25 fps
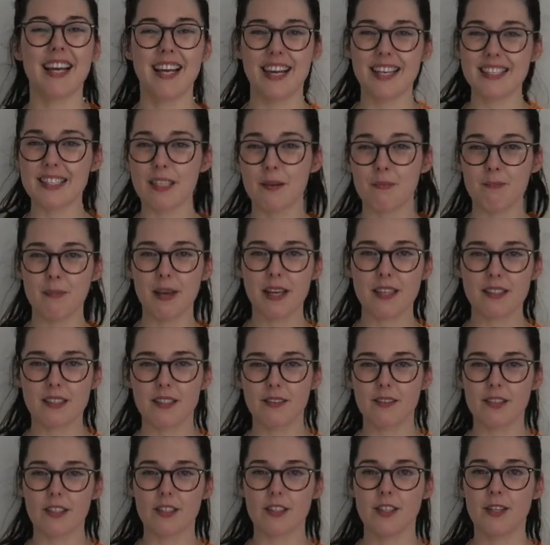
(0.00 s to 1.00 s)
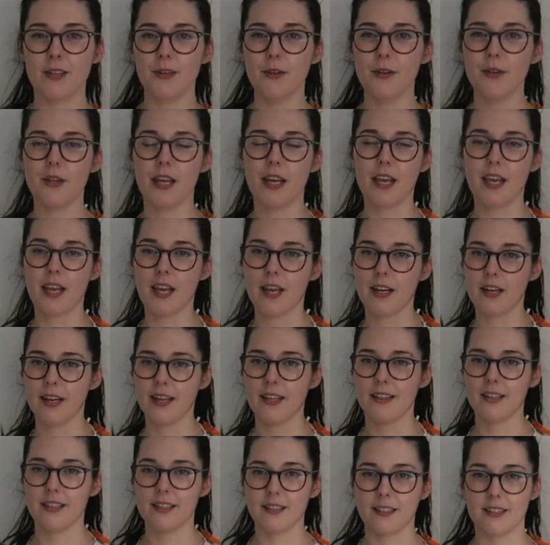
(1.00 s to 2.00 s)
It's a mix of the two. And
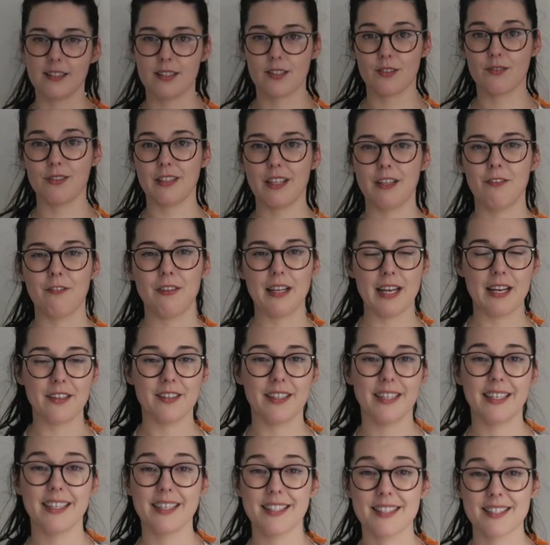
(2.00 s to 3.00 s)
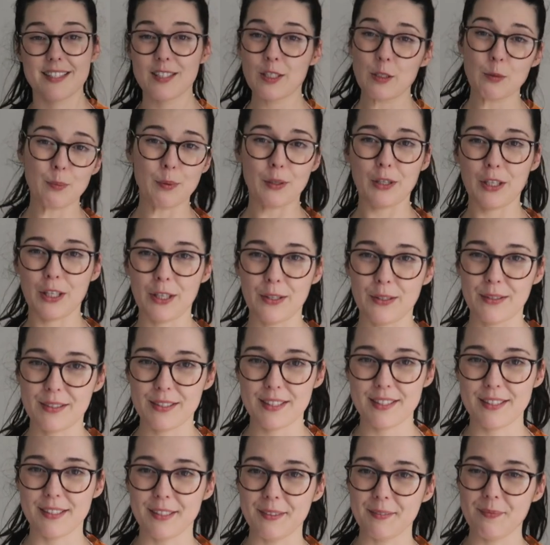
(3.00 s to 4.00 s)
I think that it's really flattering. It's super cute.
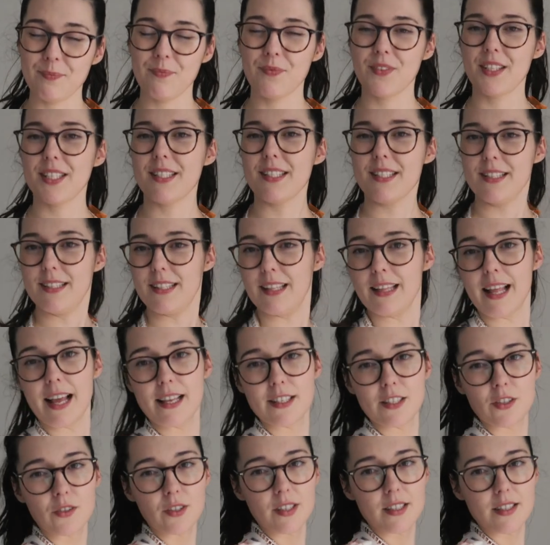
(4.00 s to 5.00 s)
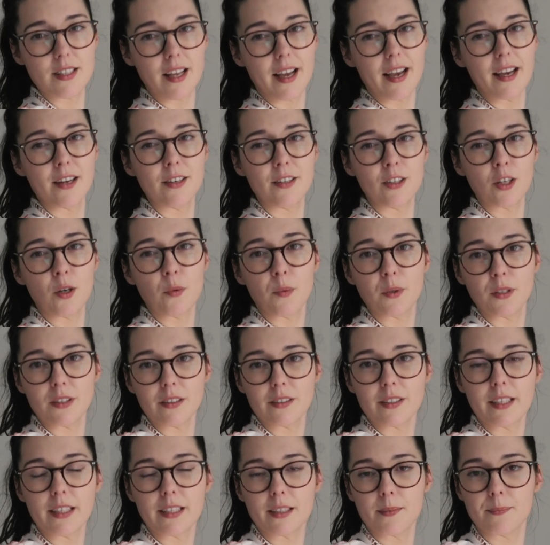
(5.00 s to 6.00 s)
So this is the last dress. I don't know. What do
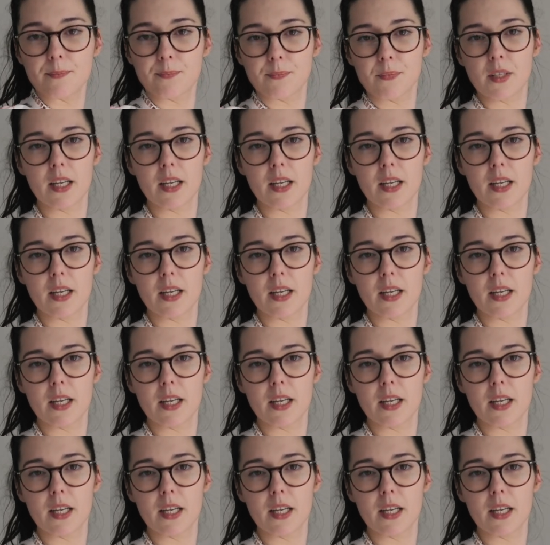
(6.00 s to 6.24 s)
you think?